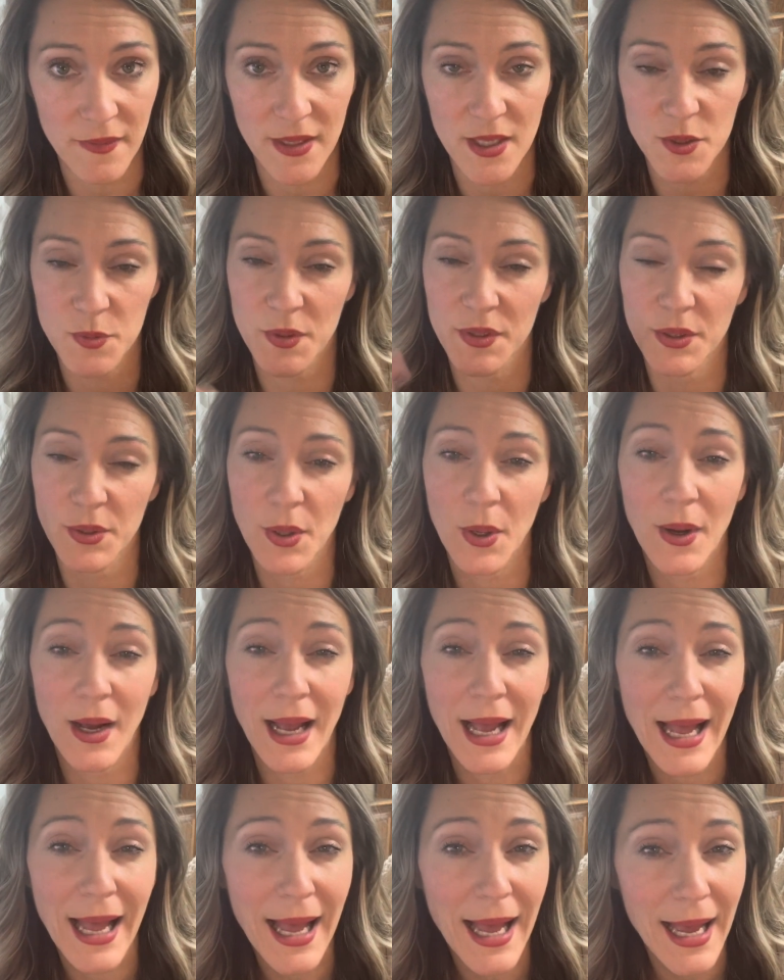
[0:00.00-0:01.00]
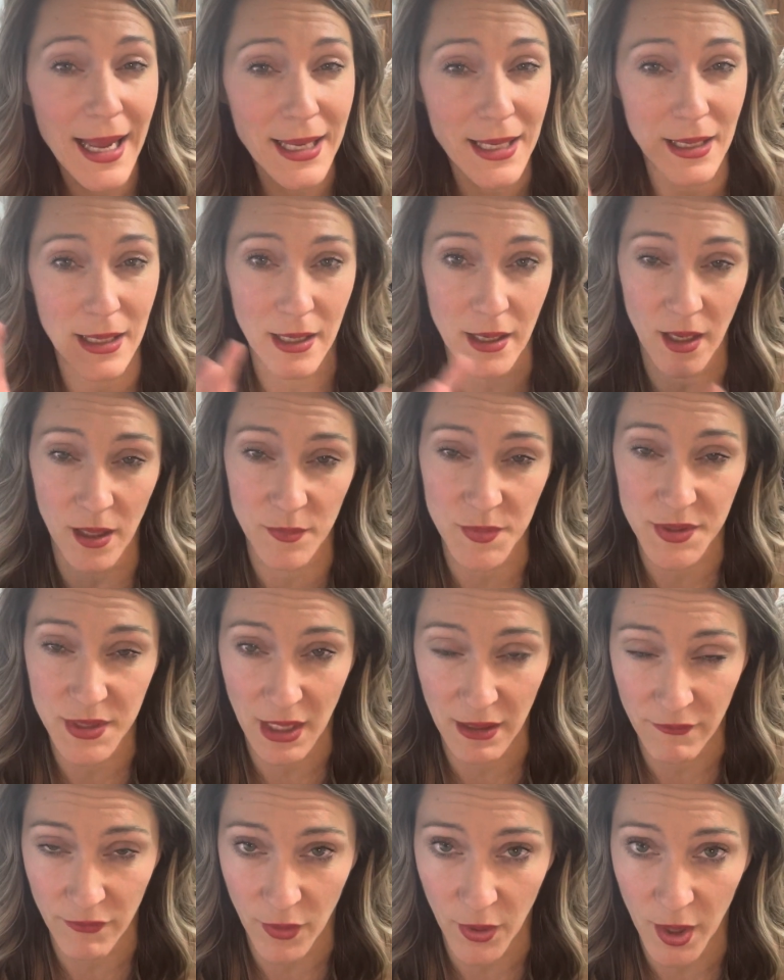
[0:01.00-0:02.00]
That's what they call high income
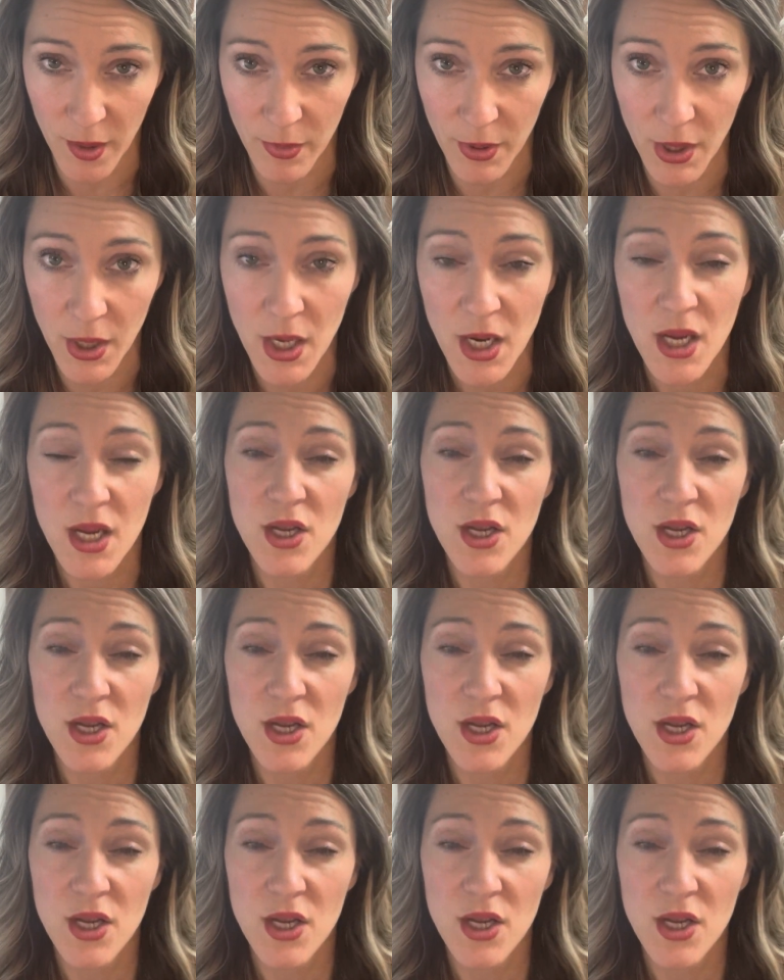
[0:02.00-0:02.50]
safe harbor.